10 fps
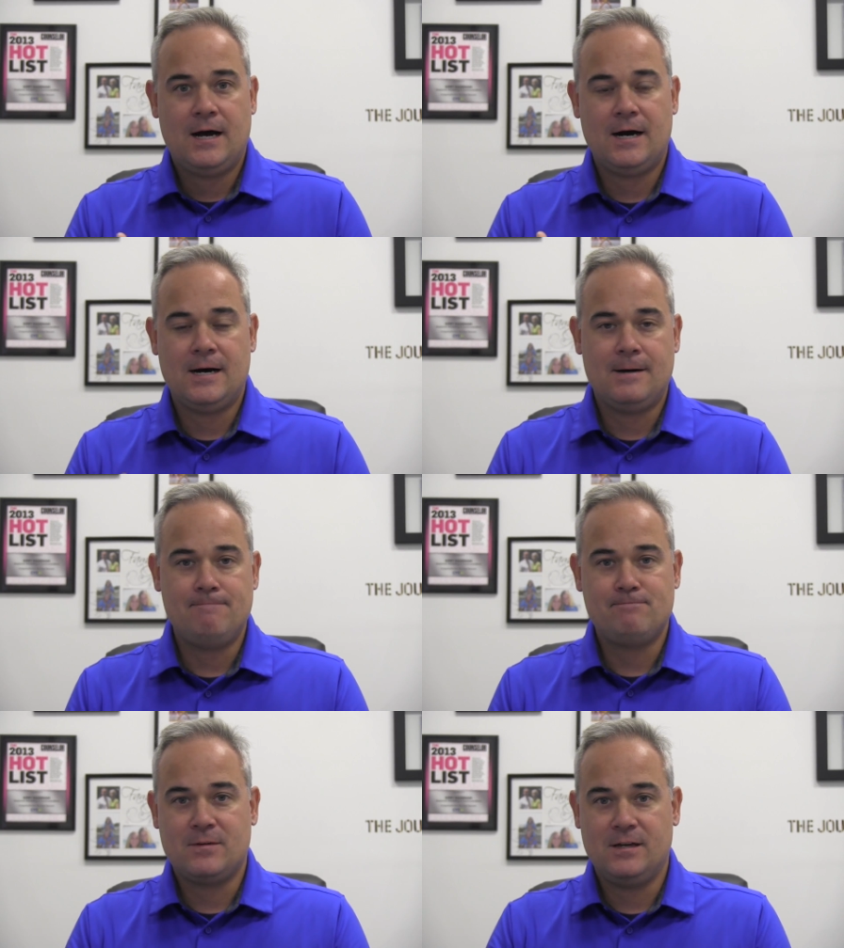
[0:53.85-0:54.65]

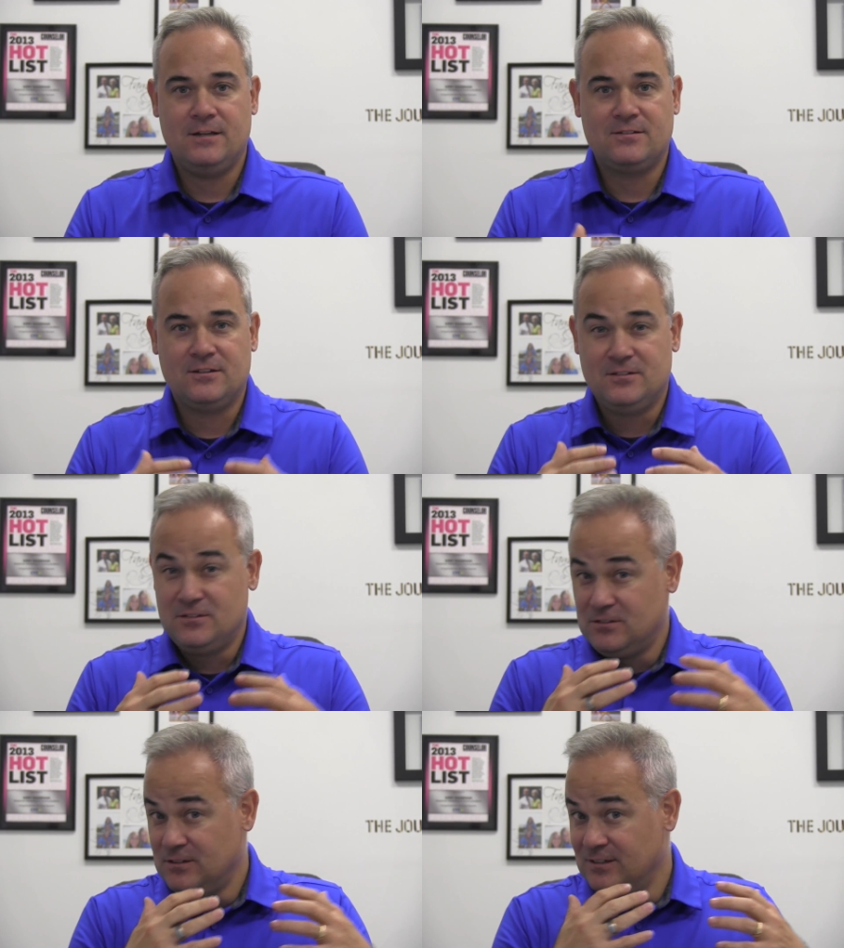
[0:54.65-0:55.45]
um, it's a
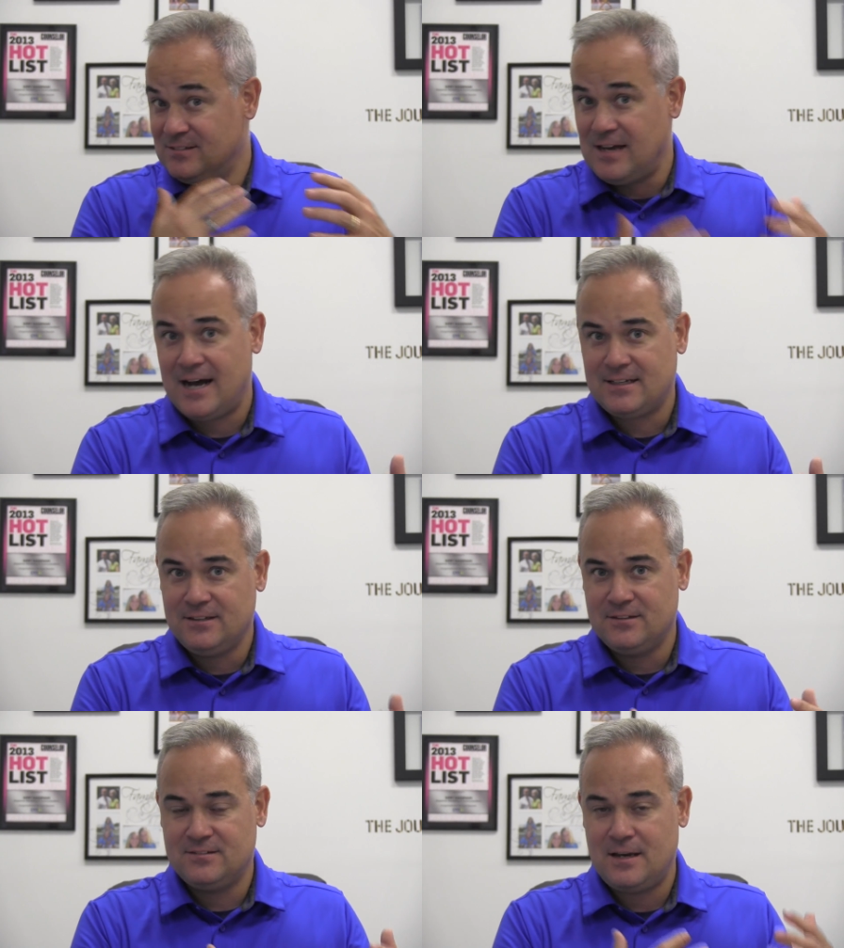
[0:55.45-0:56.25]

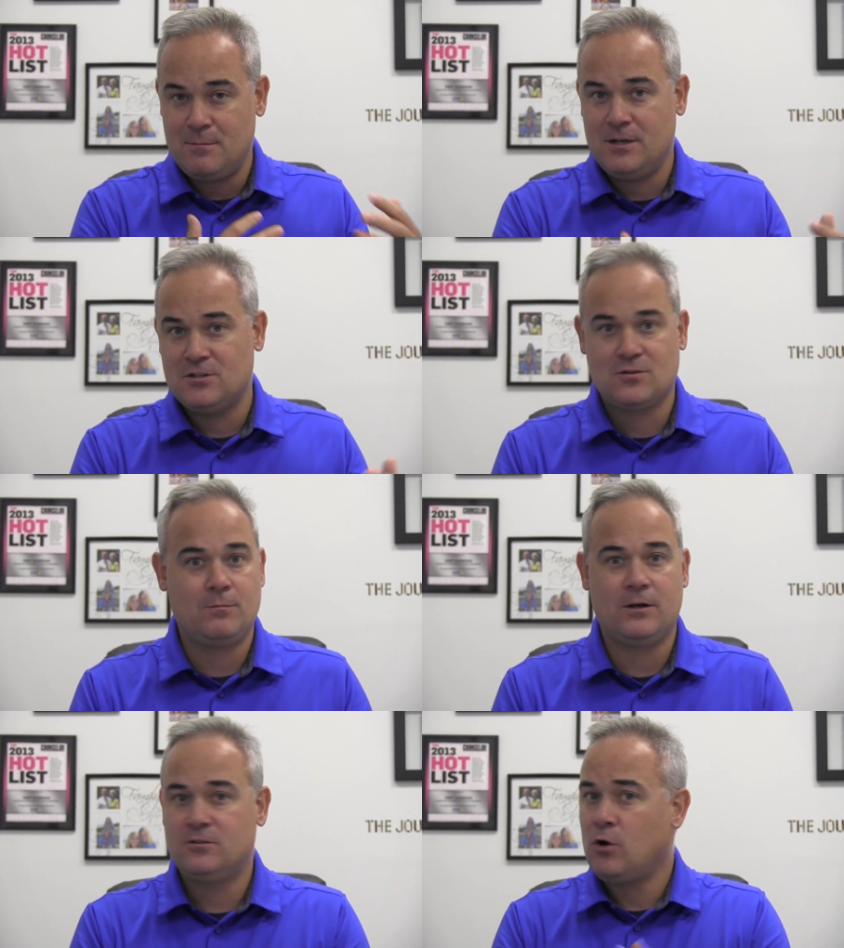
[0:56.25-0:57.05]
exactly the same industry,
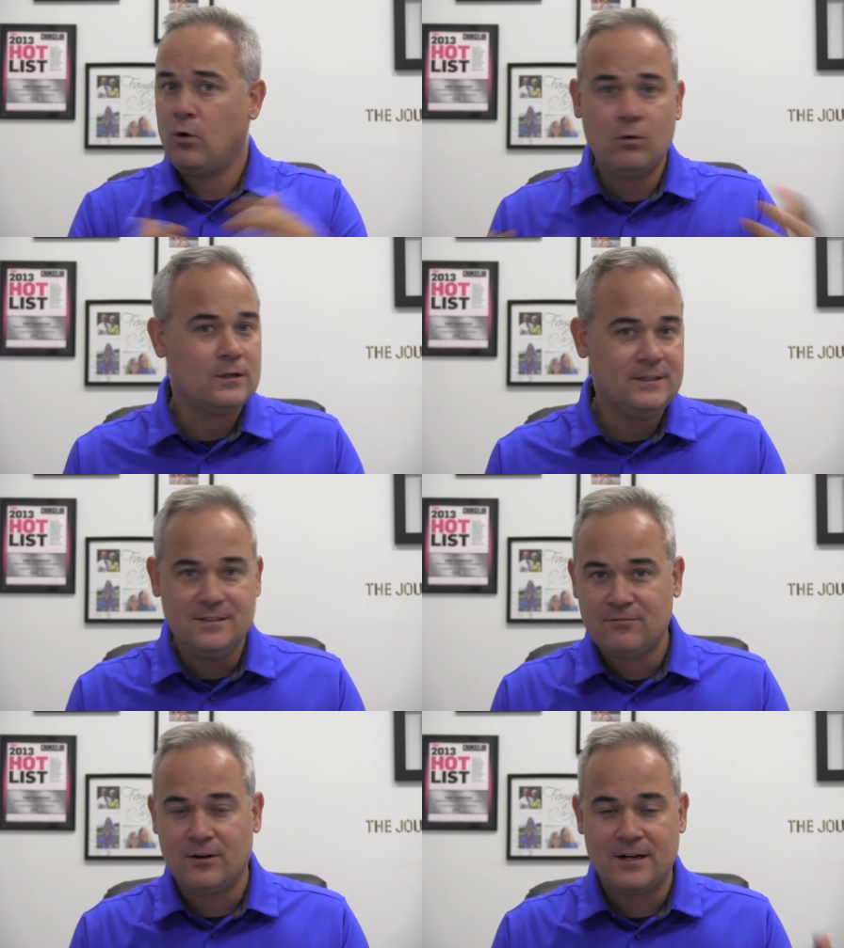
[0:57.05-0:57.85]
but a totally
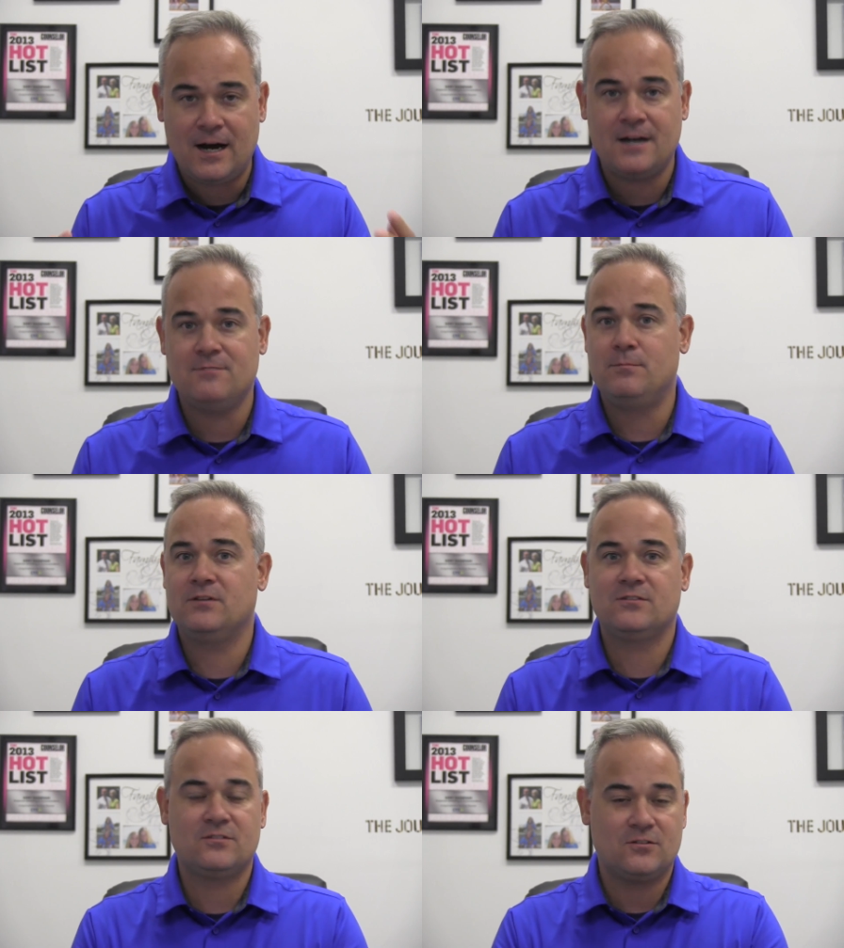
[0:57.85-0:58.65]
different kind of
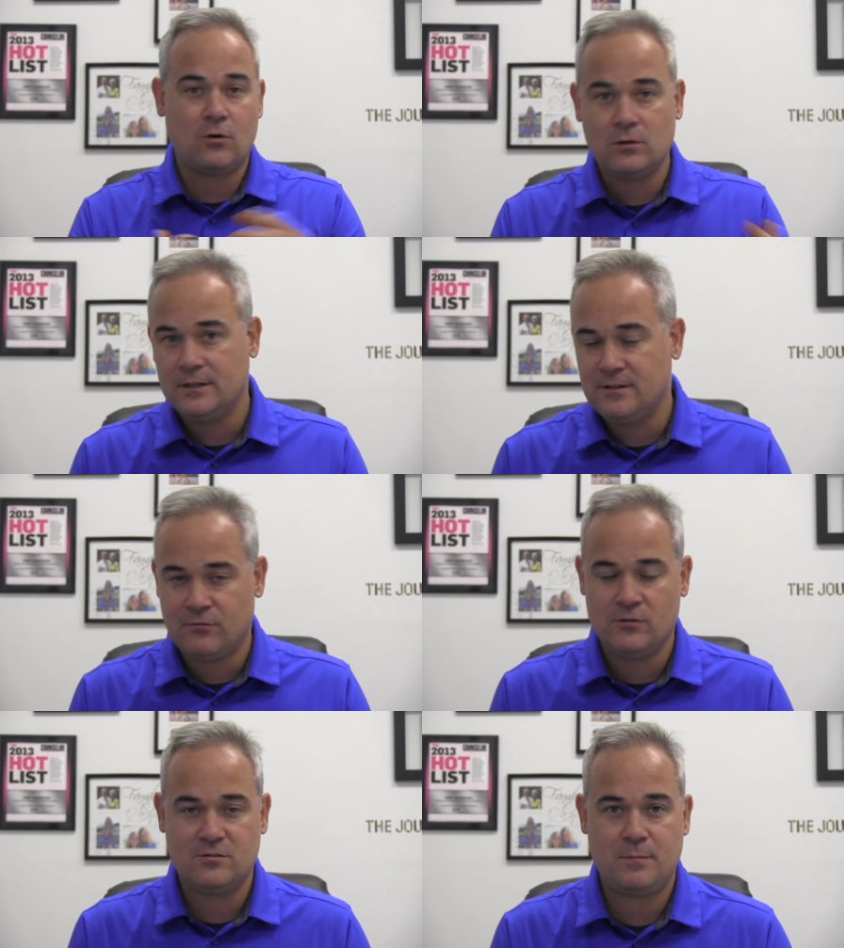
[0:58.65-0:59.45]
business, a totally
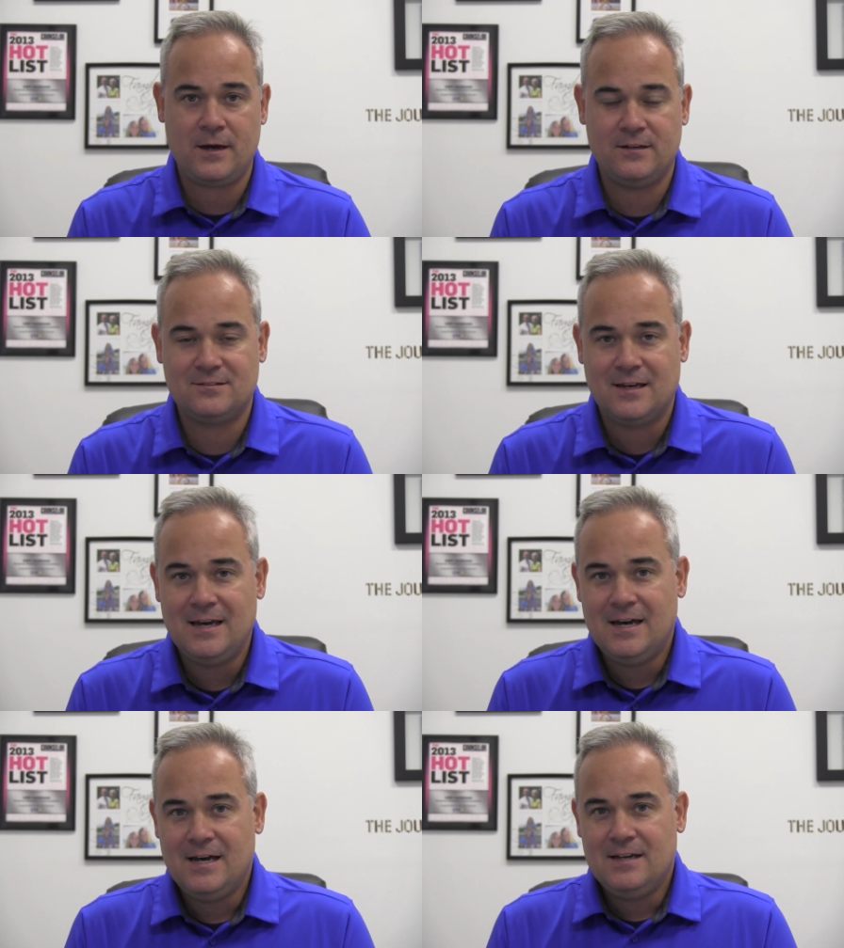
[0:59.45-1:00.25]
different space.
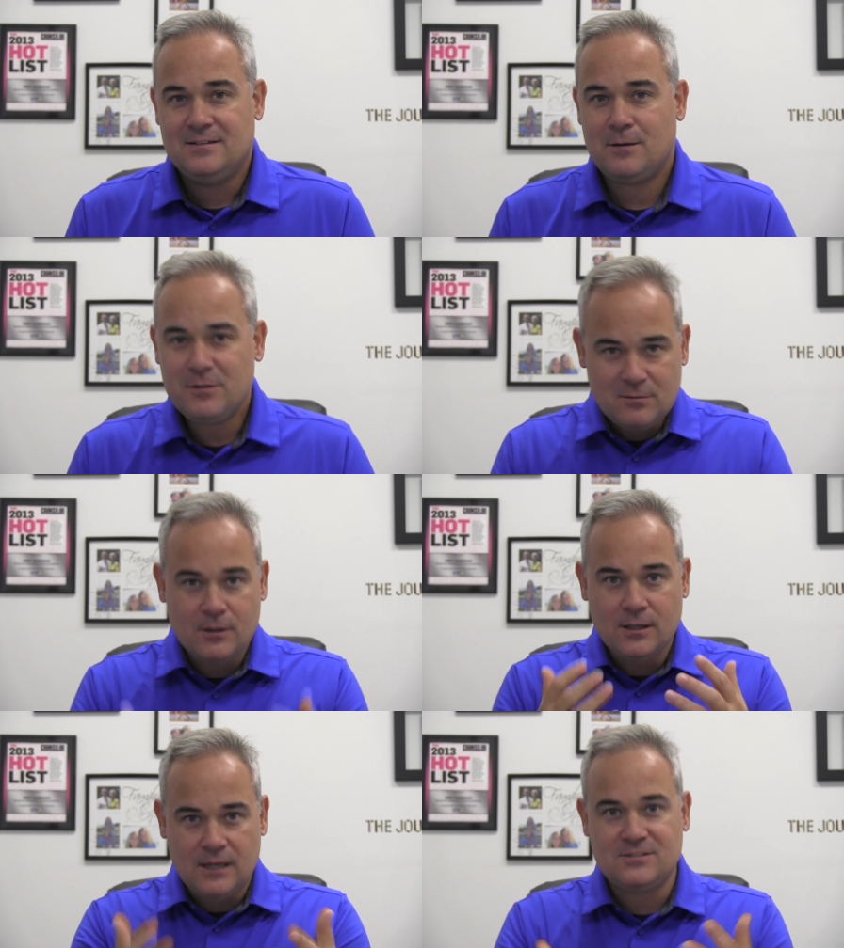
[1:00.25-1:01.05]
Tell me some
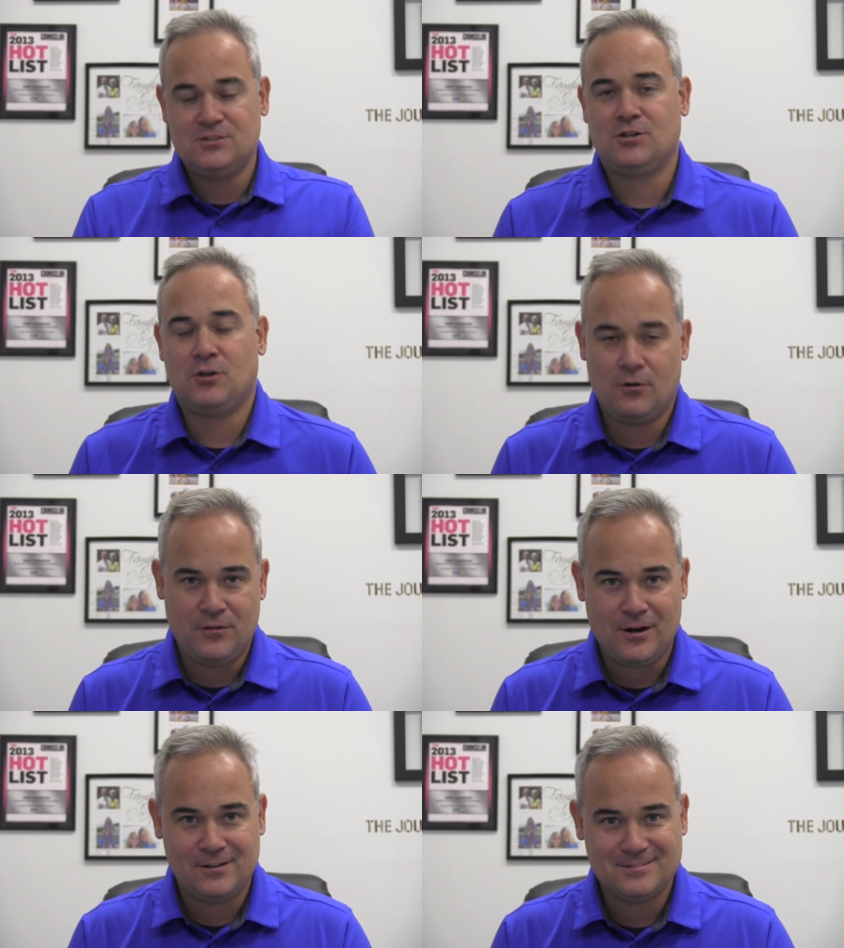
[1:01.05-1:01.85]
of the lessons you
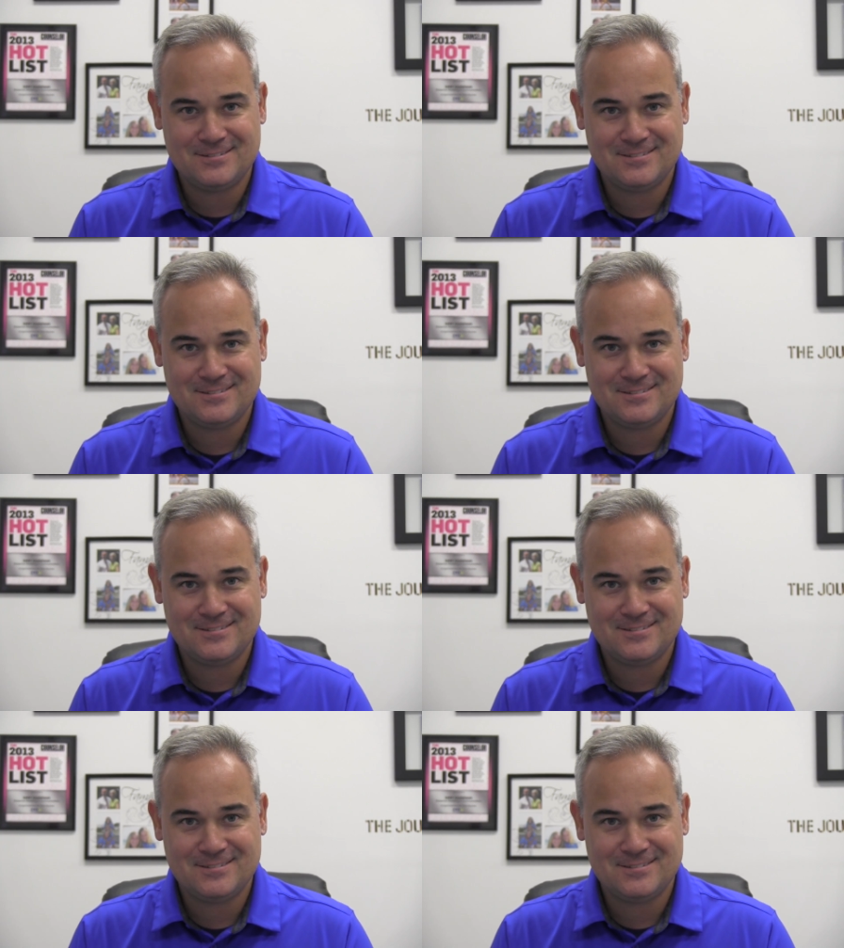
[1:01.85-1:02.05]
learned there.